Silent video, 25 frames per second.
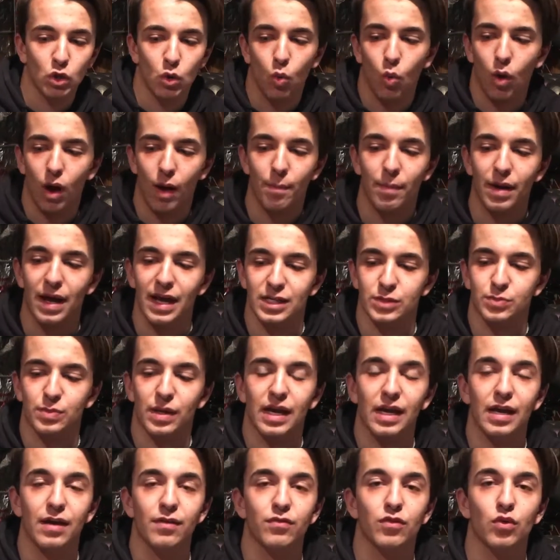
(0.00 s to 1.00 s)
why bass
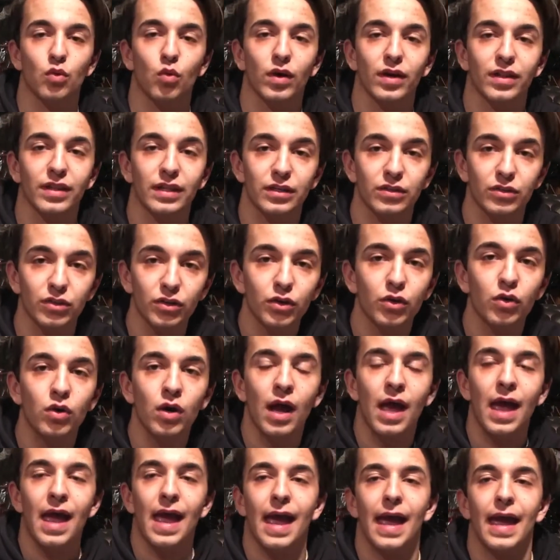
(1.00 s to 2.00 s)
behave the way they do
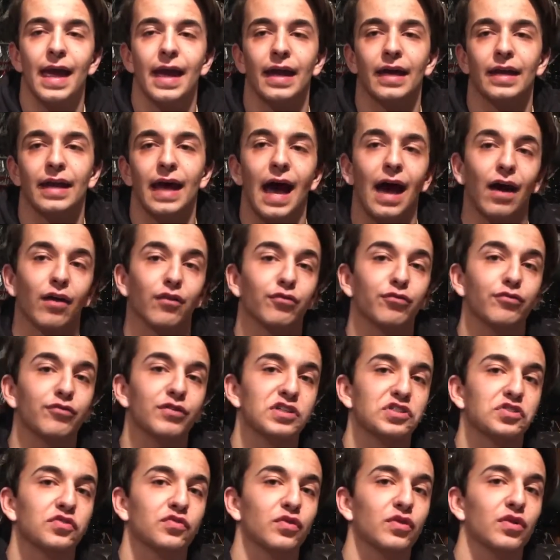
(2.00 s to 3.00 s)
and how to
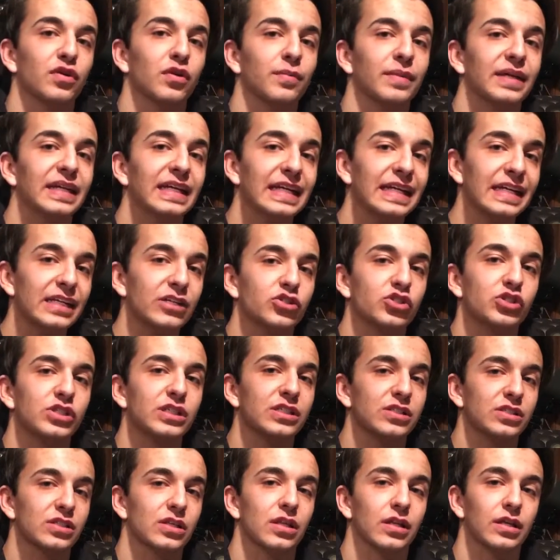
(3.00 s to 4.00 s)
fish for them in each
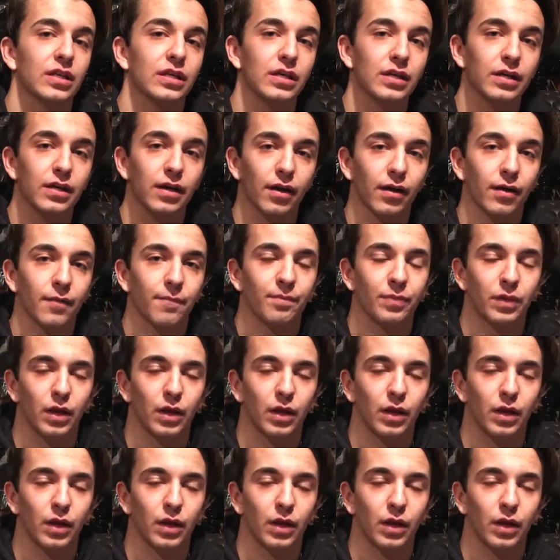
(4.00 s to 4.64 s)
season of the year.